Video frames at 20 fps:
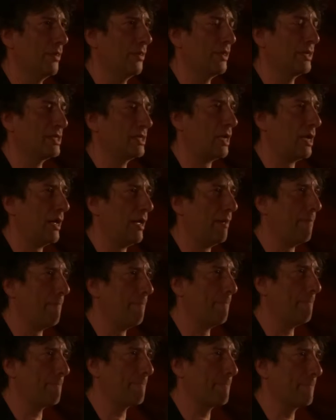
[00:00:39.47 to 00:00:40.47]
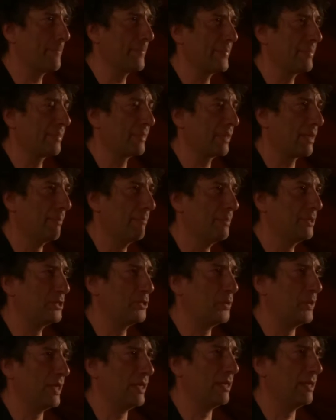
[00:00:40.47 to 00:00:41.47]
the time
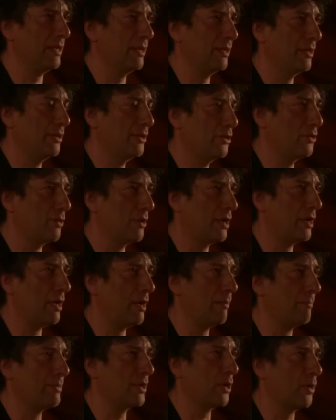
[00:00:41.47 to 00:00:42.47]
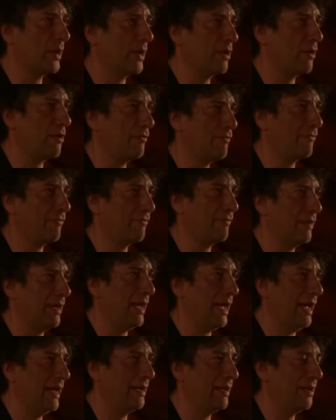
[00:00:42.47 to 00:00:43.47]
between your alarm going off
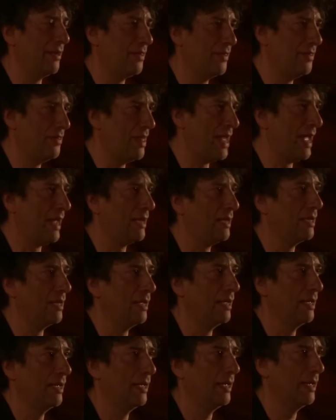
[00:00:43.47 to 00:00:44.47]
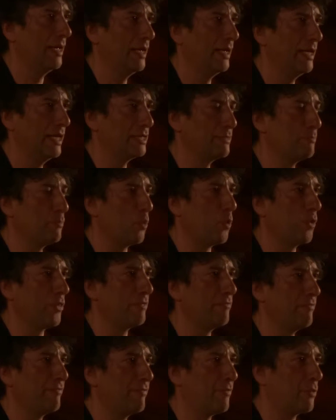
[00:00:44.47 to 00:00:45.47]
and then is more
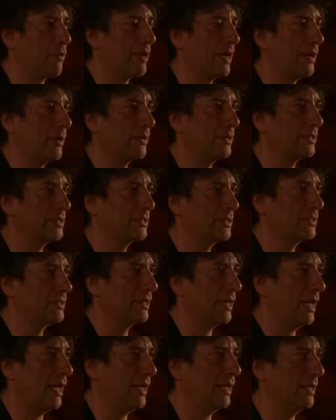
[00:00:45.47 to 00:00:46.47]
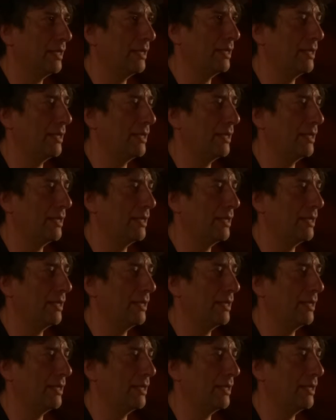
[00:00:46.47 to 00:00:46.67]
than 4 hours. No